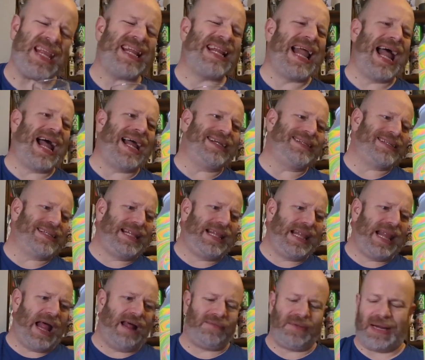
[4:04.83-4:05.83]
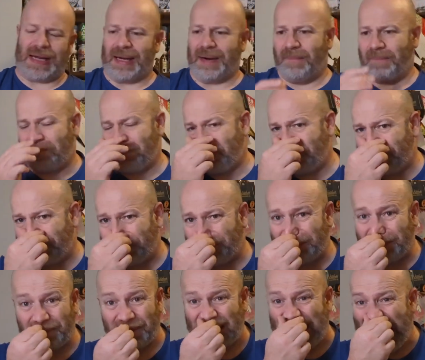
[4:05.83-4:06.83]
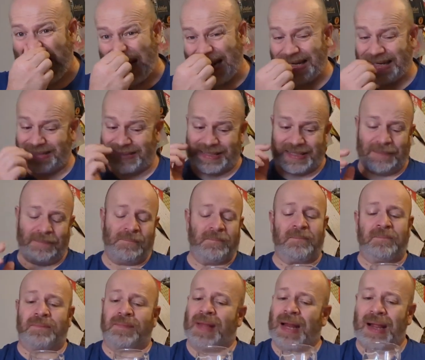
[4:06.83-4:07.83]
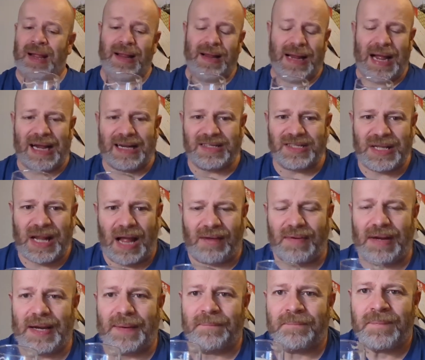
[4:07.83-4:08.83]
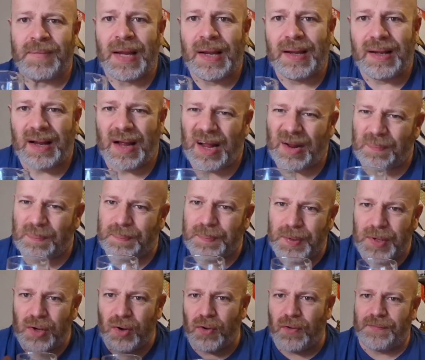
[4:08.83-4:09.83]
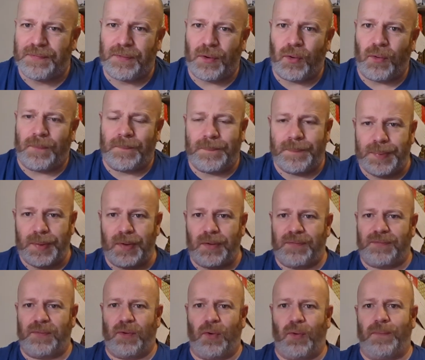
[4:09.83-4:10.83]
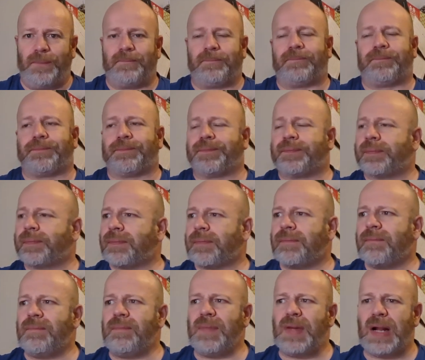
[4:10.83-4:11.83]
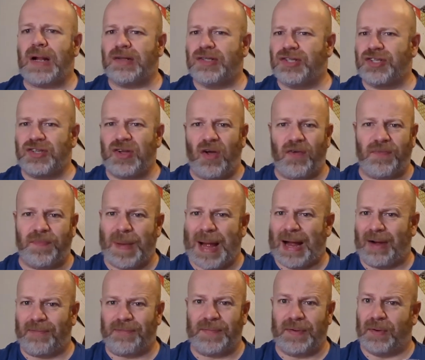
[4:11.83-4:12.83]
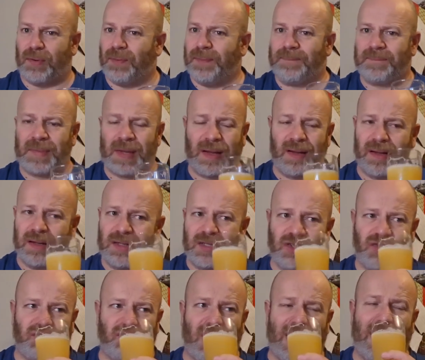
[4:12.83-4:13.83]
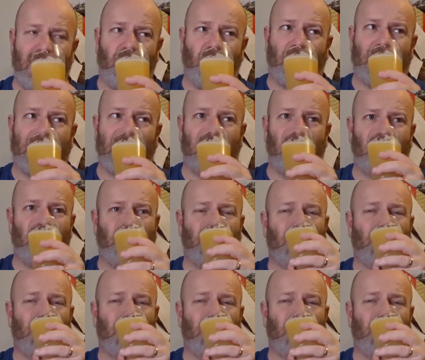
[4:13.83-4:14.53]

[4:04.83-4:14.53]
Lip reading: That is lovely. That is lovely. Beautiful, beautiful soft mouthfeel straight away.